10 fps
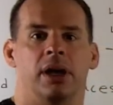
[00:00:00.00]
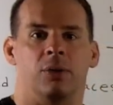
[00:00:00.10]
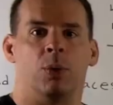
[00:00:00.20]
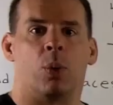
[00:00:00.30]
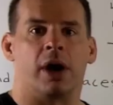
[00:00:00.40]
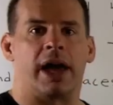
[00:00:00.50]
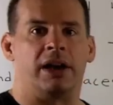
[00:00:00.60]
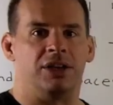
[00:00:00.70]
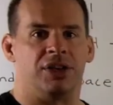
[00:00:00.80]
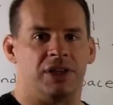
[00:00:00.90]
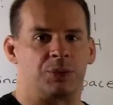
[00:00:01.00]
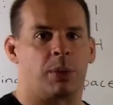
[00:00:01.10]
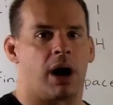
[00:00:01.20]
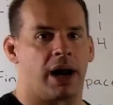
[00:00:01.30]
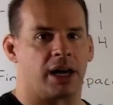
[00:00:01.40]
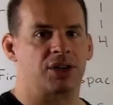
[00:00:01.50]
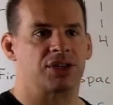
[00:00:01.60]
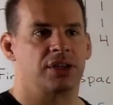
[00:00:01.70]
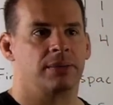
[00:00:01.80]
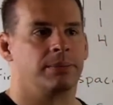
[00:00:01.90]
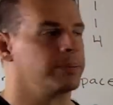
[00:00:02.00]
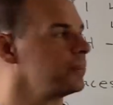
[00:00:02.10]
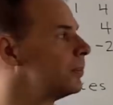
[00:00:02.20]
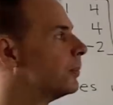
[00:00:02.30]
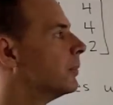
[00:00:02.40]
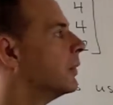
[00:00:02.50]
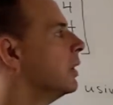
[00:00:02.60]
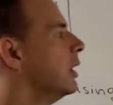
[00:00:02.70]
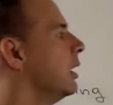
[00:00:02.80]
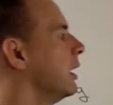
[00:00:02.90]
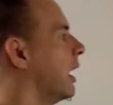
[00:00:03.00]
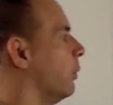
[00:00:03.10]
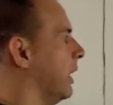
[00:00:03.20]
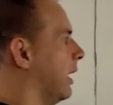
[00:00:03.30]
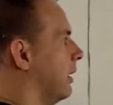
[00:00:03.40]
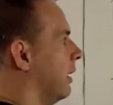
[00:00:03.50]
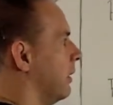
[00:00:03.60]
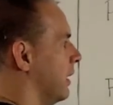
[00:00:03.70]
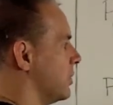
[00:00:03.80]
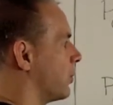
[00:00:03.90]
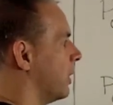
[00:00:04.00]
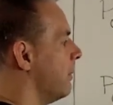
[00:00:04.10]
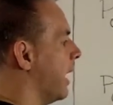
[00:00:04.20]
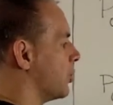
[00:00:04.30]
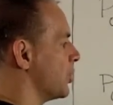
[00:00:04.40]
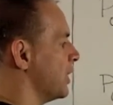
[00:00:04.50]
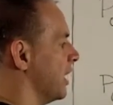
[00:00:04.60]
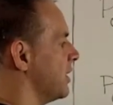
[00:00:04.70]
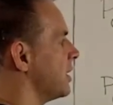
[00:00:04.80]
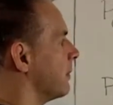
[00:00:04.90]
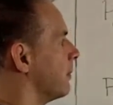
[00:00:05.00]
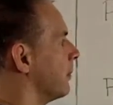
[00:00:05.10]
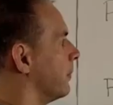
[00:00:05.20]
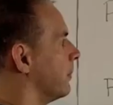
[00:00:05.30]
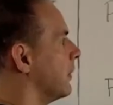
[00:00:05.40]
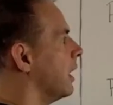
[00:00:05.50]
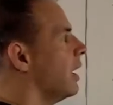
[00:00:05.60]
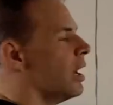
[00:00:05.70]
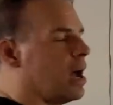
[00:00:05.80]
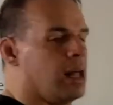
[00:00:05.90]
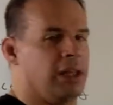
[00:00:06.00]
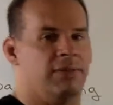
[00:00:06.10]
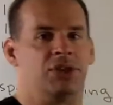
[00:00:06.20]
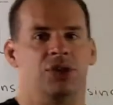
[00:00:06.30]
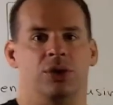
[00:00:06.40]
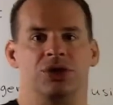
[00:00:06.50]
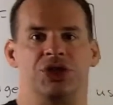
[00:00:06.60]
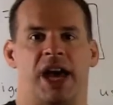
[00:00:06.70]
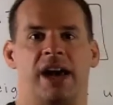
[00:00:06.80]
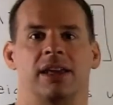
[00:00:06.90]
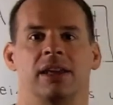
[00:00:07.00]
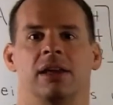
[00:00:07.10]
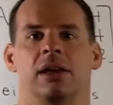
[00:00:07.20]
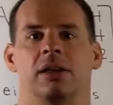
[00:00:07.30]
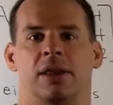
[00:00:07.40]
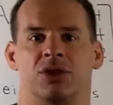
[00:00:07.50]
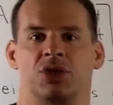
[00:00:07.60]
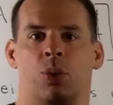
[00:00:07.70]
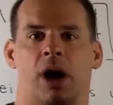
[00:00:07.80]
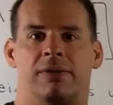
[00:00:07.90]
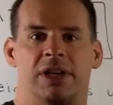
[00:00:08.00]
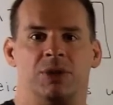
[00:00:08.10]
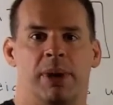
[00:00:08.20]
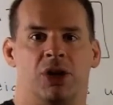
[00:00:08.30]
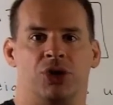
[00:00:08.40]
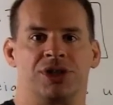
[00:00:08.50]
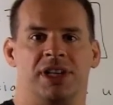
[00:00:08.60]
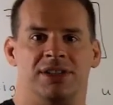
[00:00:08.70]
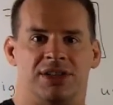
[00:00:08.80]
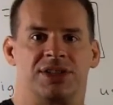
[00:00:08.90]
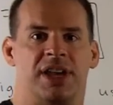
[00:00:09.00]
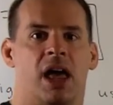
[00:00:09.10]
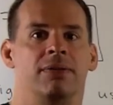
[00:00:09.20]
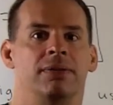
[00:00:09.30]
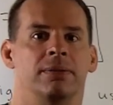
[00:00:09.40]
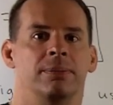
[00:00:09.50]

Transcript: If we work out each of these products, okay, we get these three matrices. I'll leave it to you to check that the square of each matrix is itself.